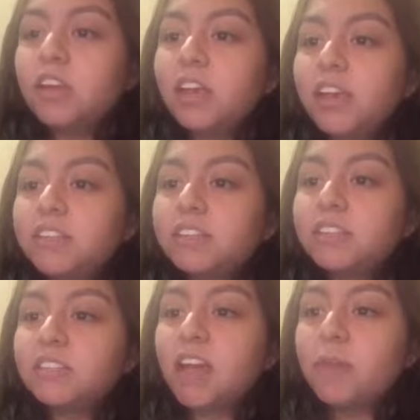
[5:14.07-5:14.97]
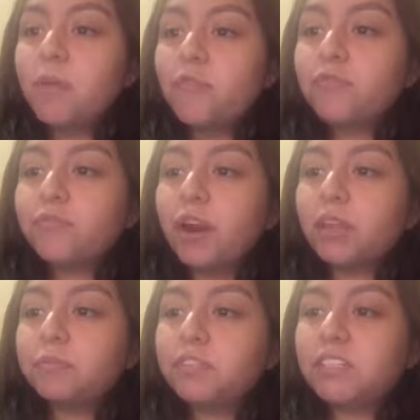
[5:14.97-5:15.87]
It is a type of
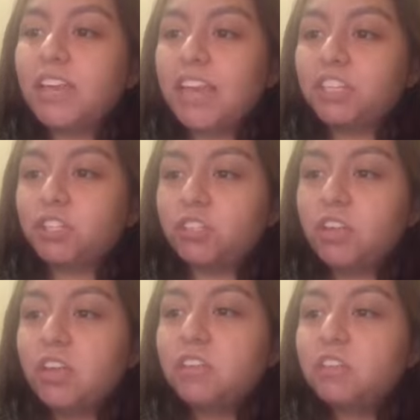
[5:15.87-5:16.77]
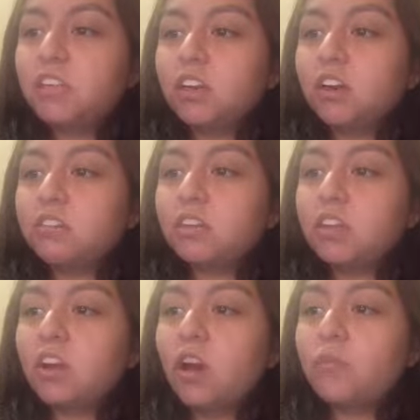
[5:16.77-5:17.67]
great communication, the
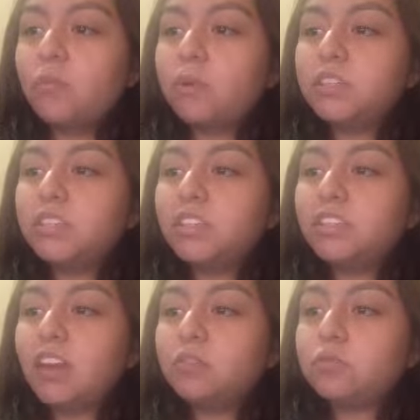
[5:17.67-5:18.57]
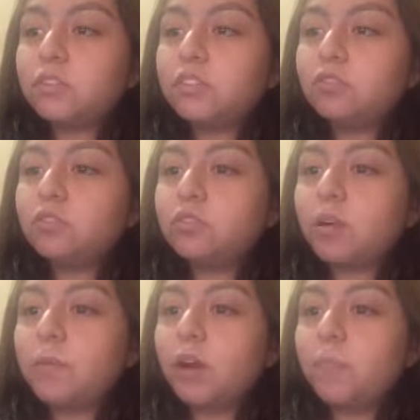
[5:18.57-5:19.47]
content of which is addressed to
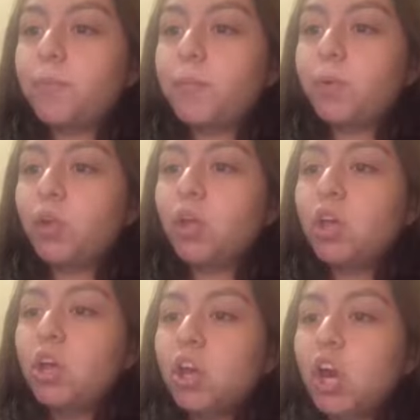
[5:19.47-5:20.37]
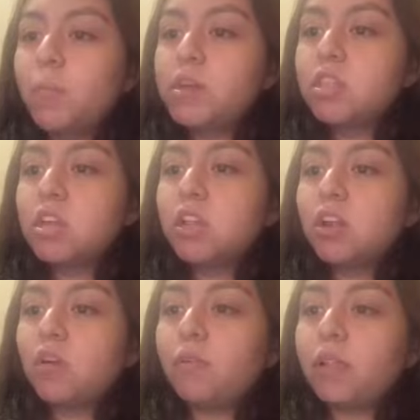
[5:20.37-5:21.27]
several people, command,
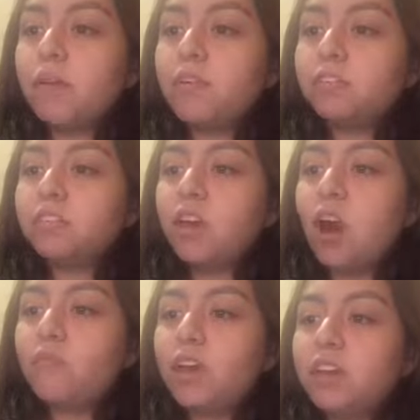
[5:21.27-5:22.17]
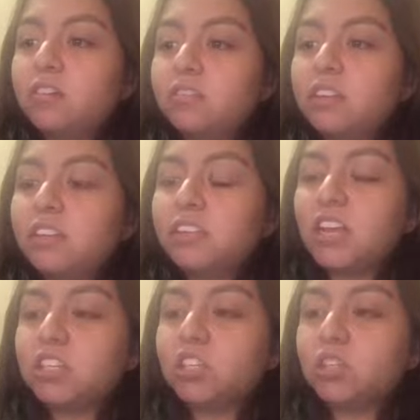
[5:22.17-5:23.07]
or levels of an
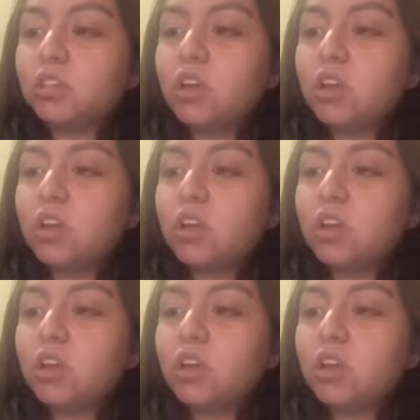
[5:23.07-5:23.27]
organization,